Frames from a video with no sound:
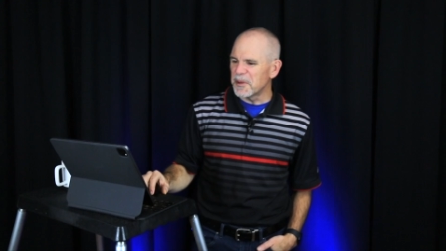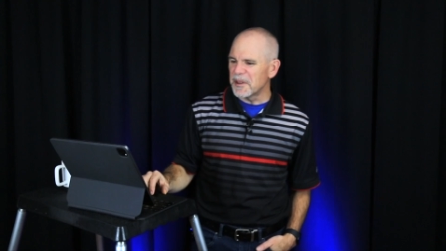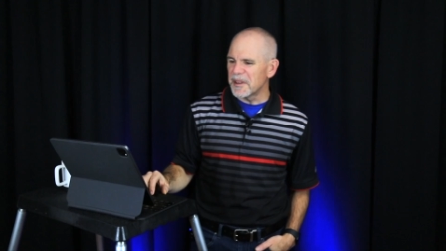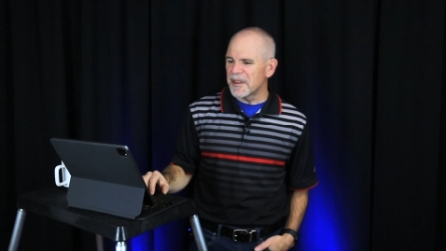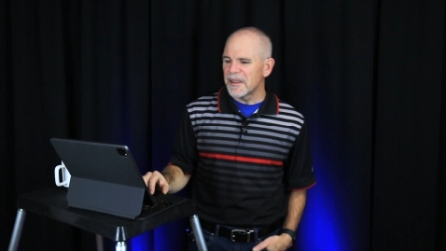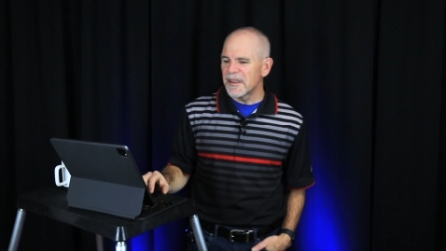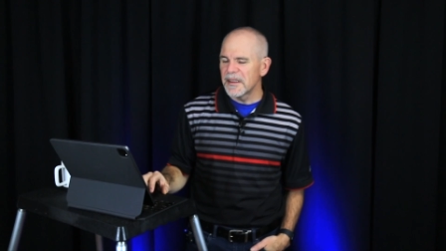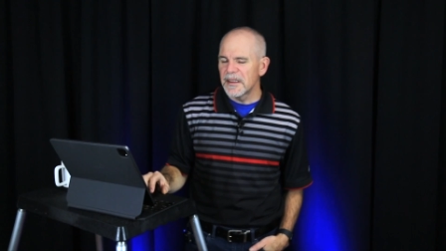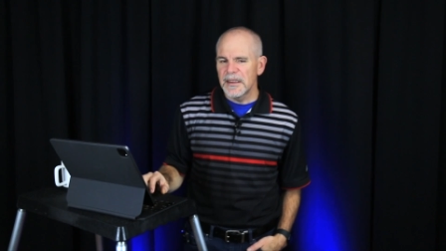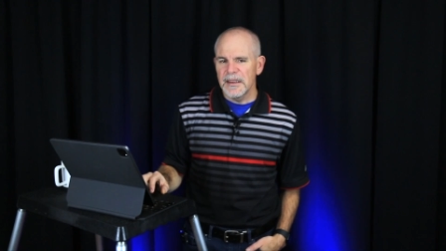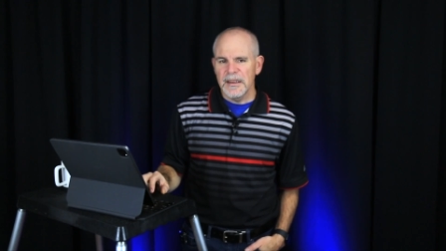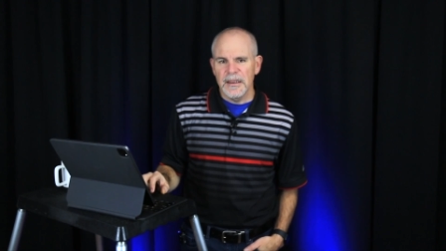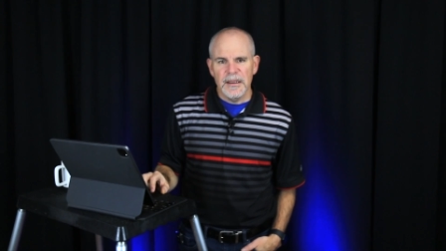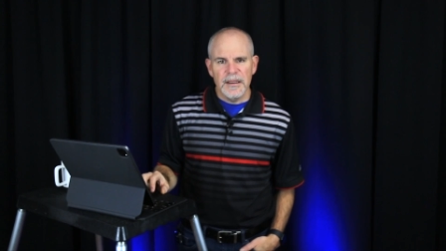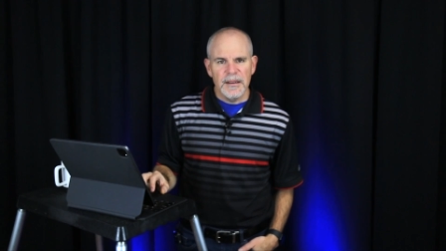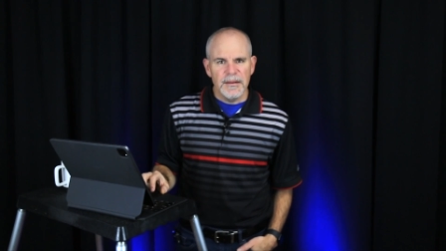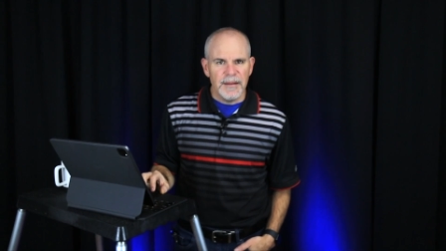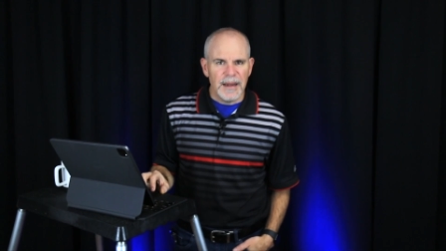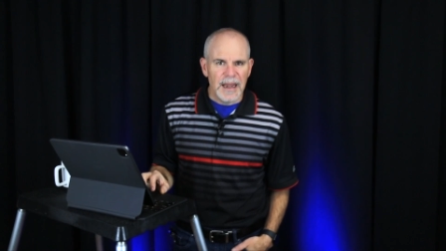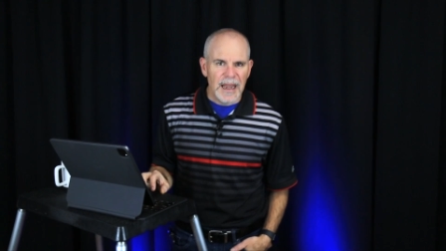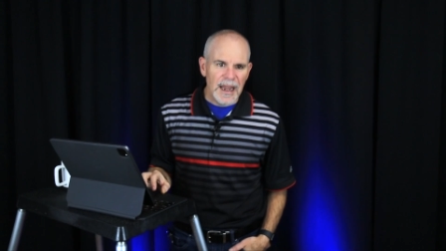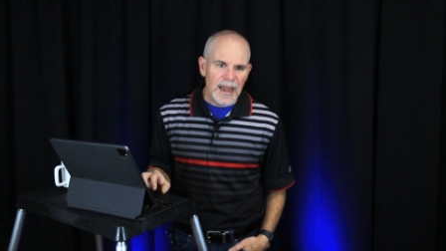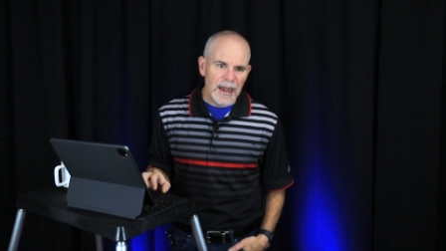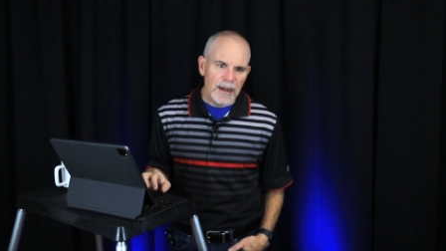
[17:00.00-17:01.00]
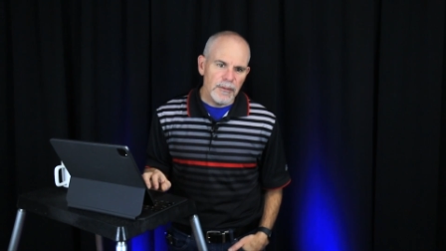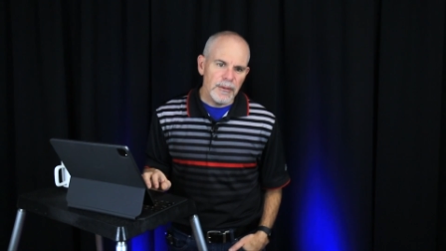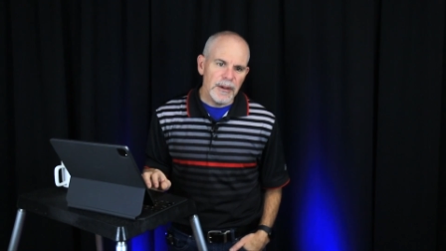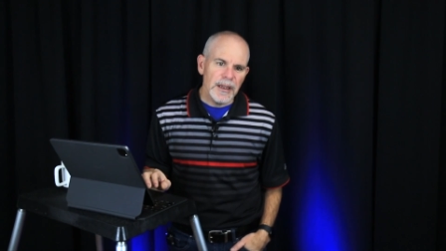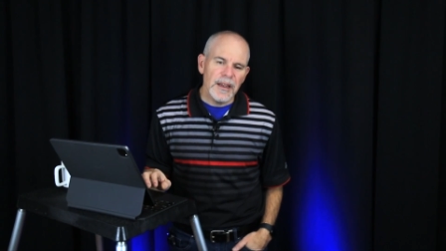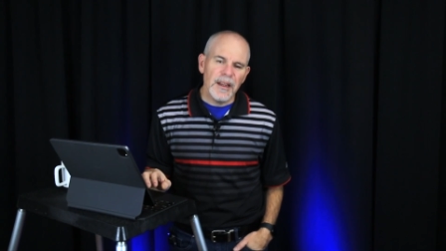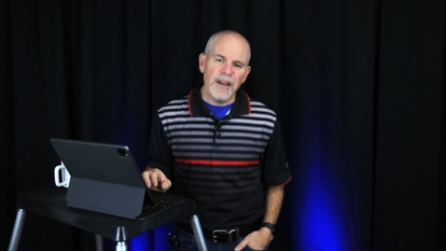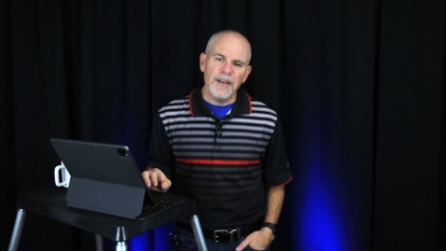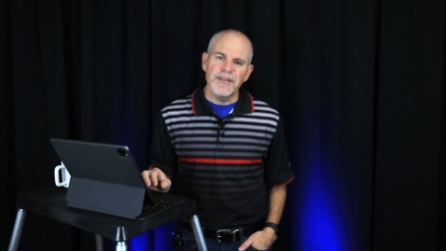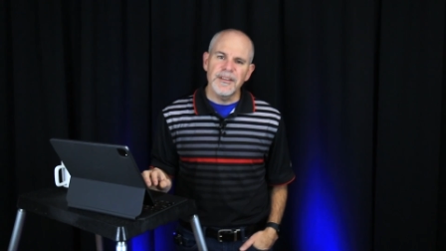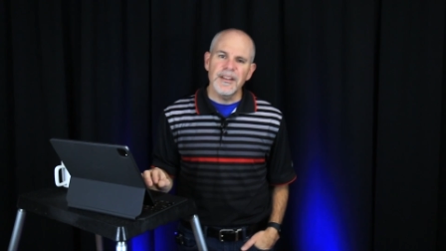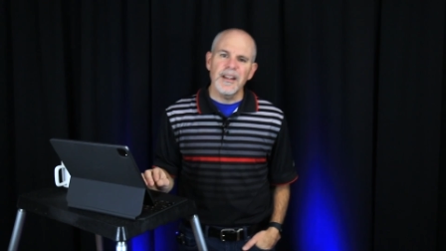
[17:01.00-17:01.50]
We, and we
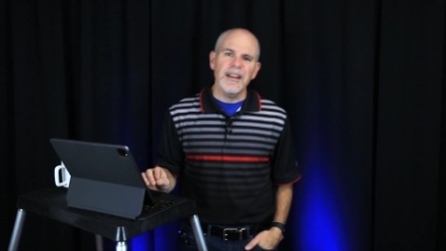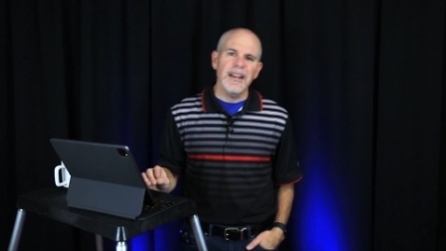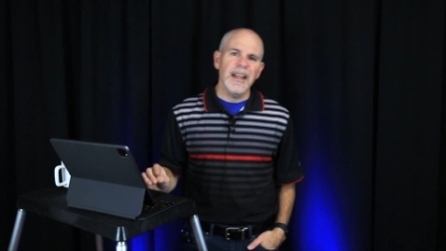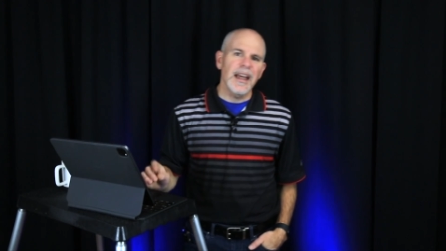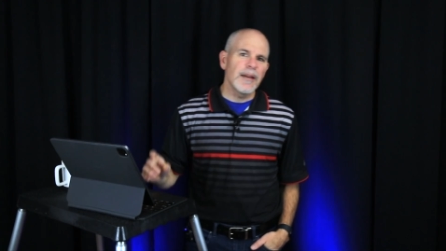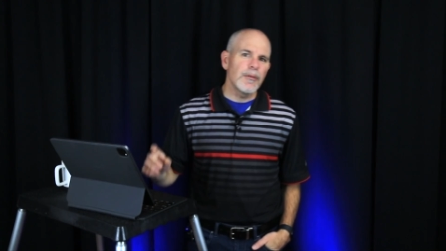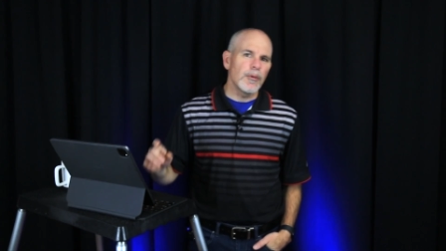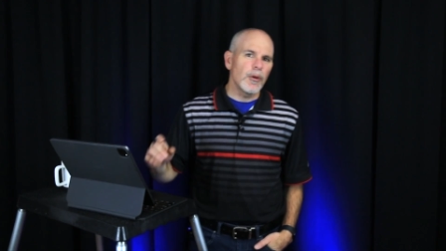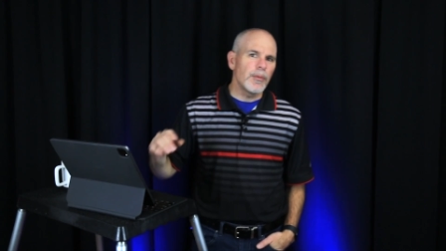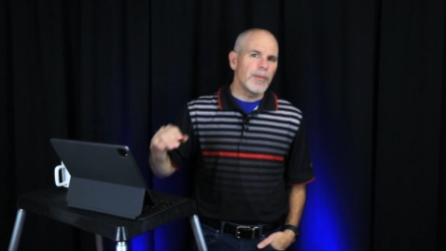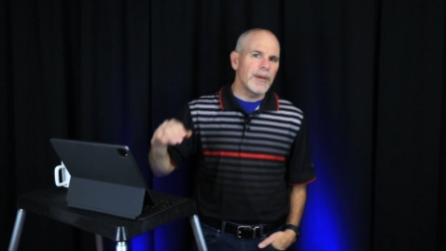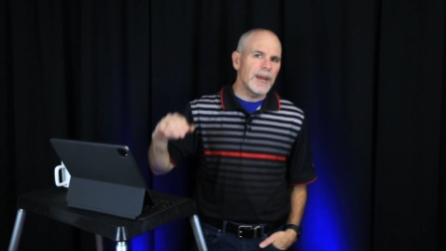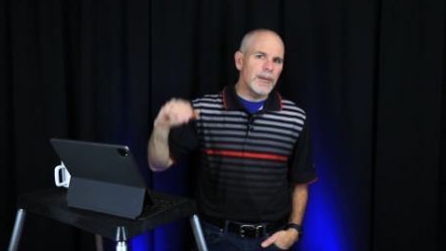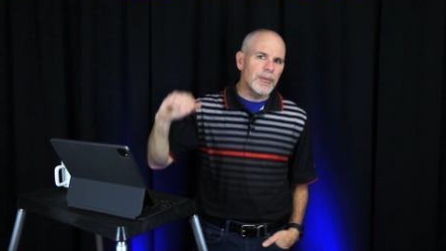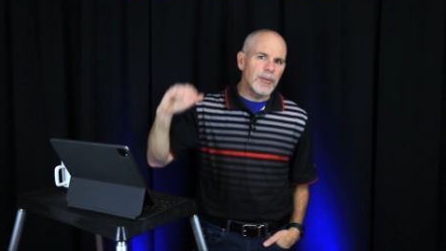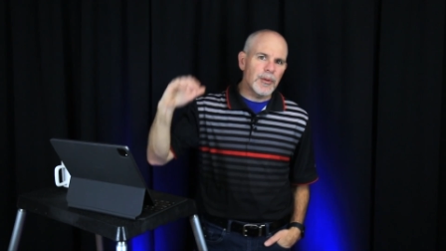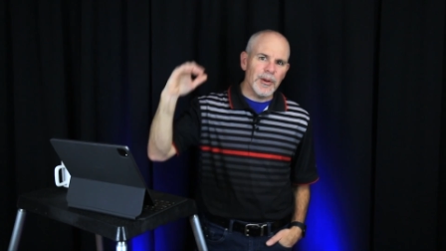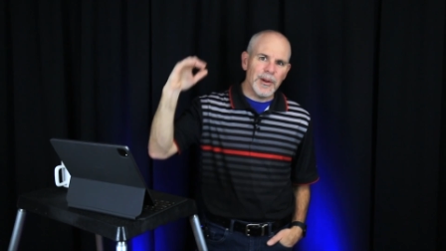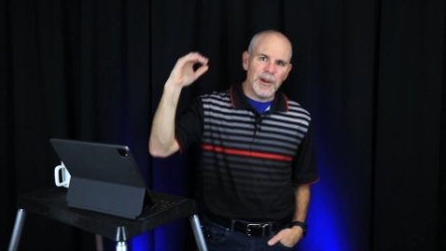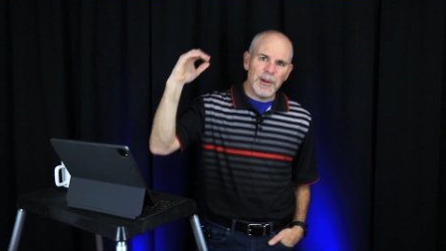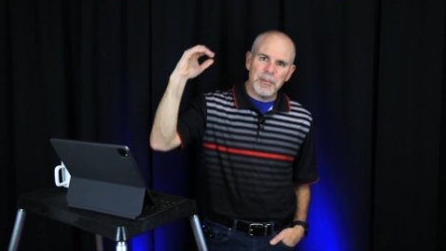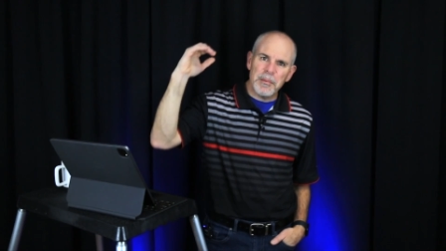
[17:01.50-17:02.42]
love to label people